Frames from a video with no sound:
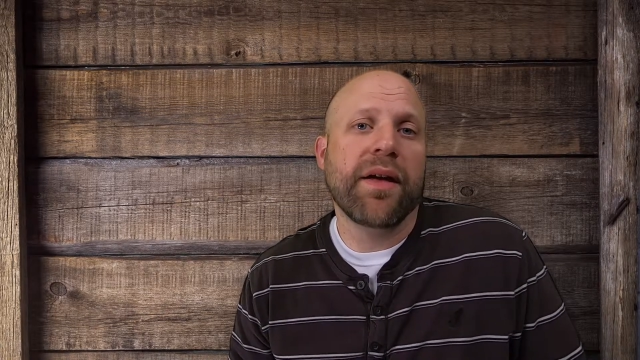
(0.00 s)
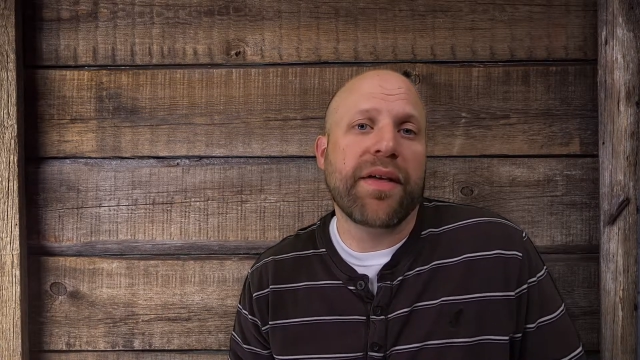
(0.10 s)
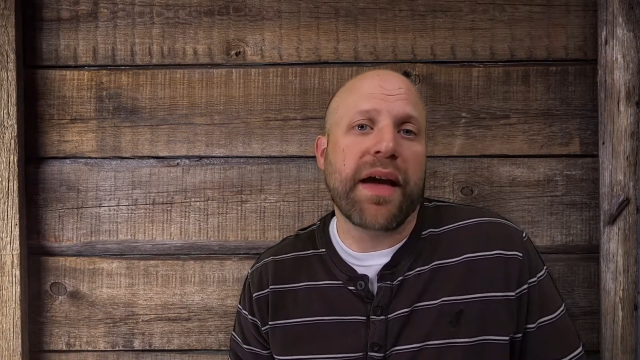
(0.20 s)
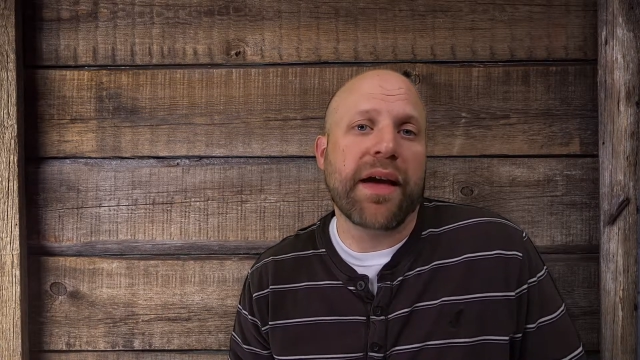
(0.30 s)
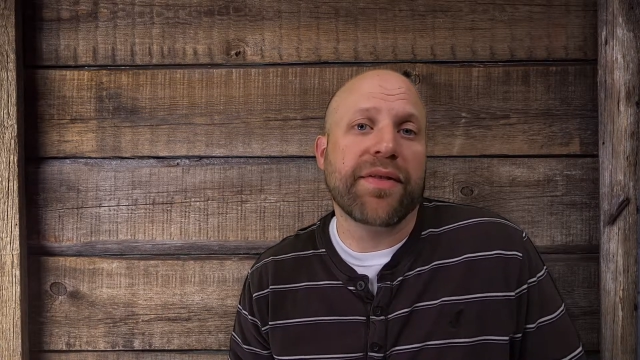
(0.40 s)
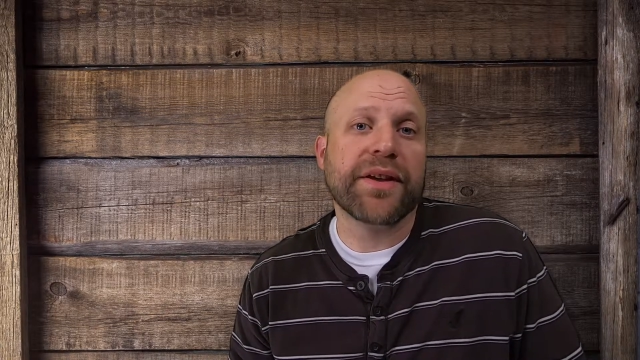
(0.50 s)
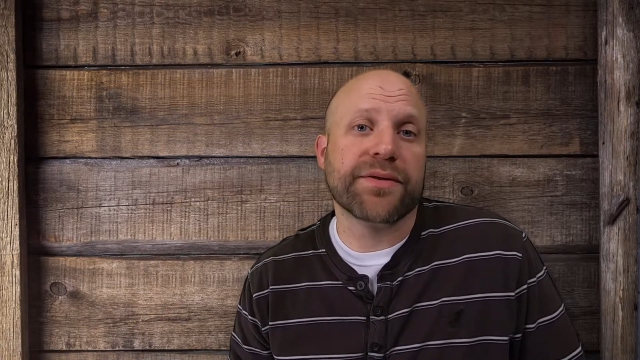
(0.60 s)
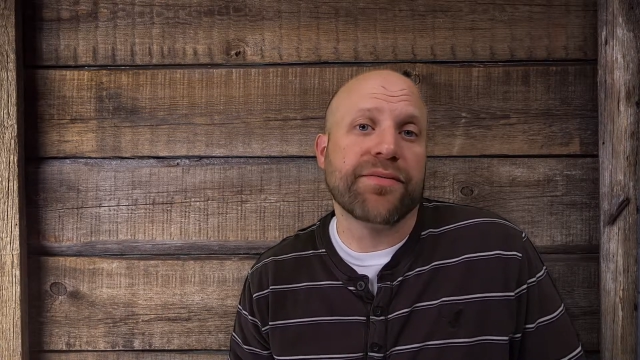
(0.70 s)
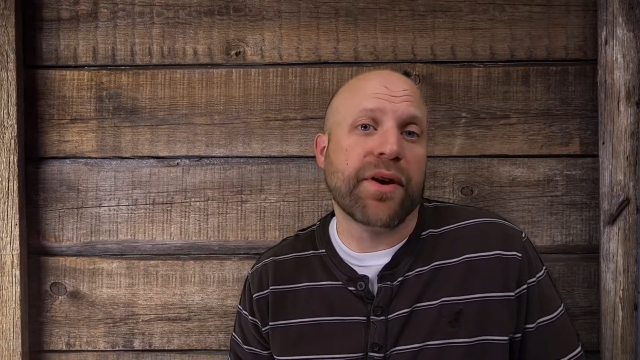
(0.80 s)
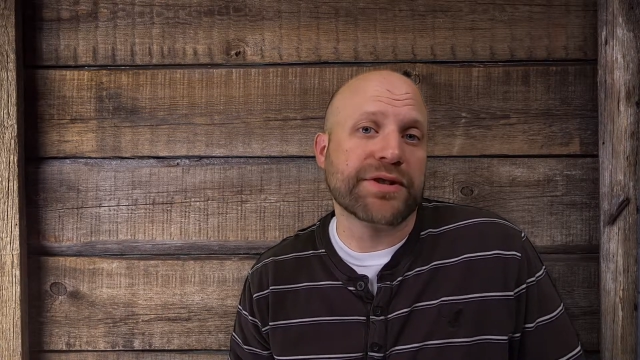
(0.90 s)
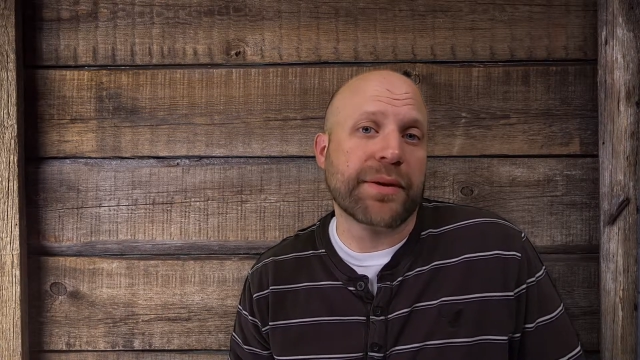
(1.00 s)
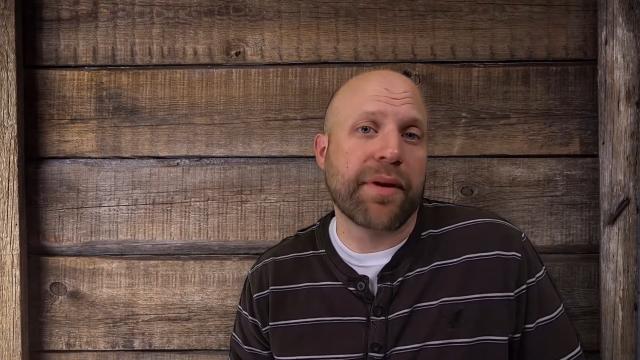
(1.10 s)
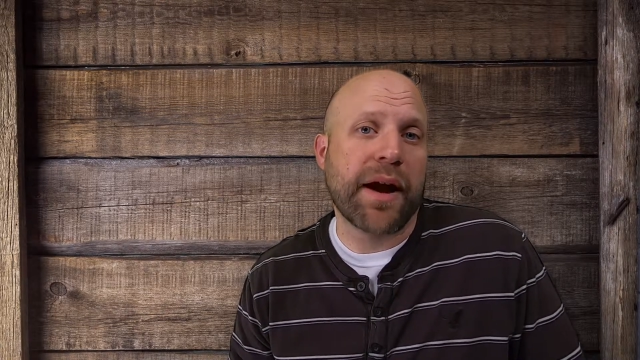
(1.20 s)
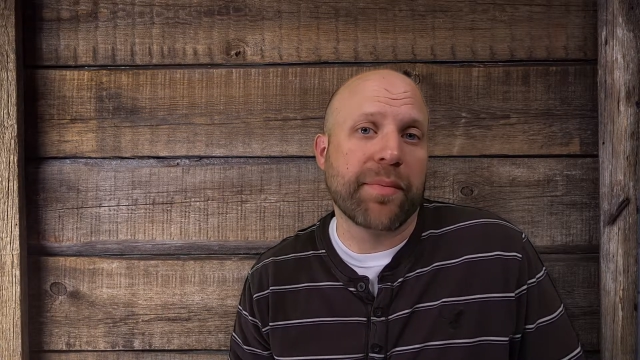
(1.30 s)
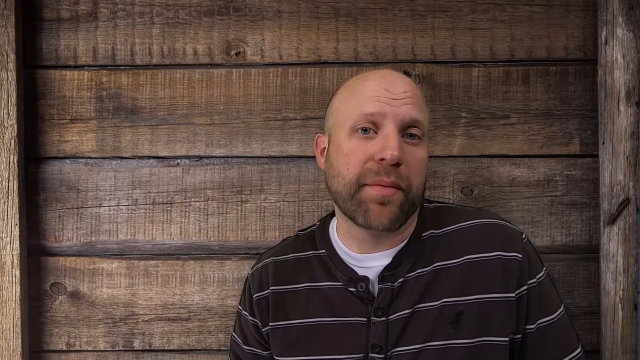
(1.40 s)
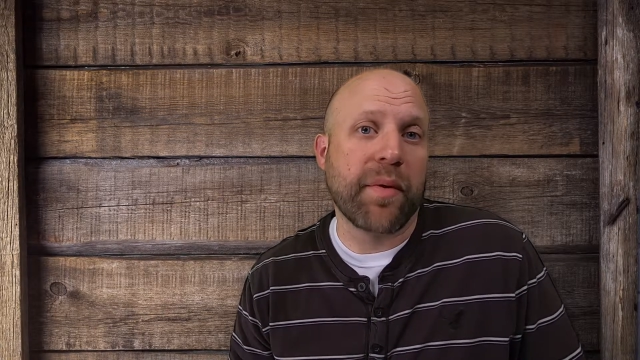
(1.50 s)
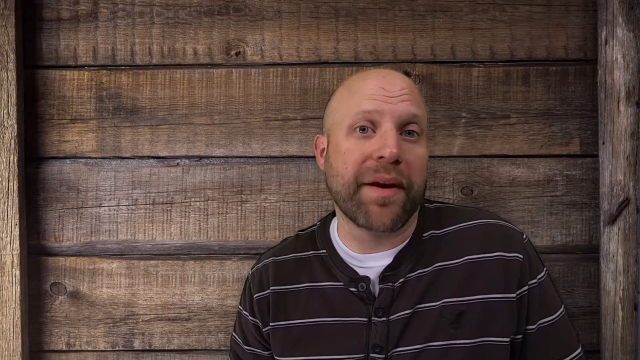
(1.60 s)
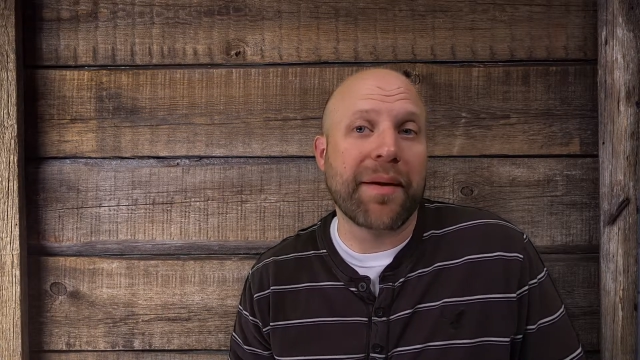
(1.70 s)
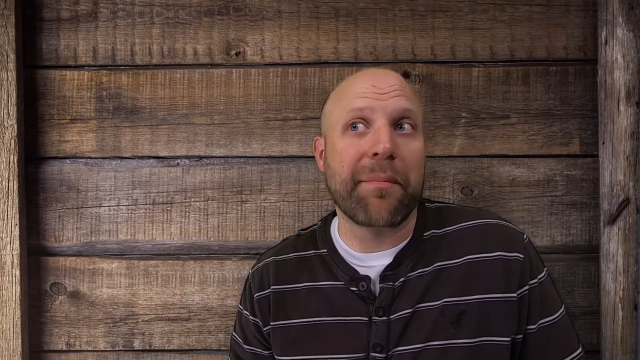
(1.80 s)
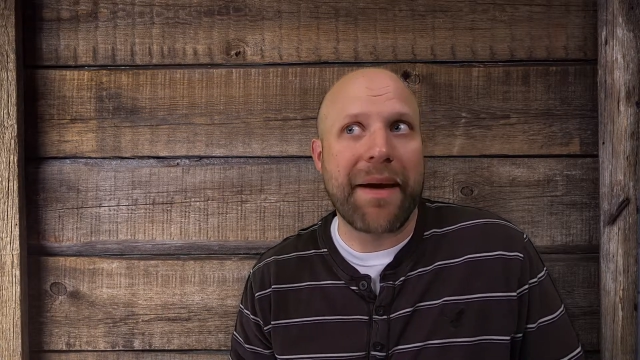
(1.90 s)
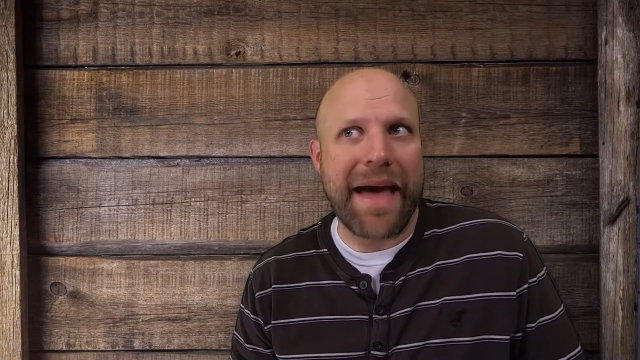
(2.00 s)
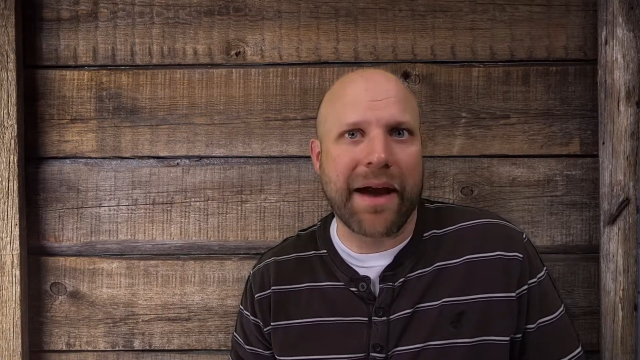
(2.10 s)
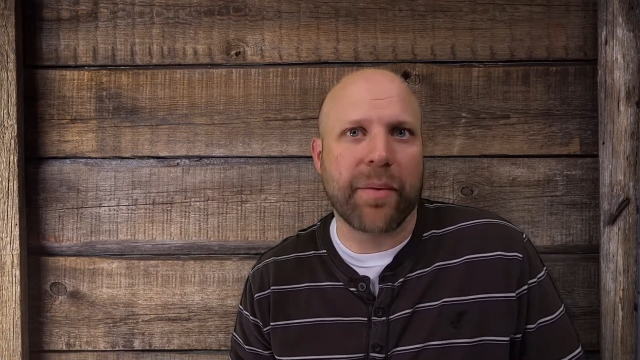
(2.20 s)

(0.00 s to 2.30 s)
that things are functioning properly when we get back,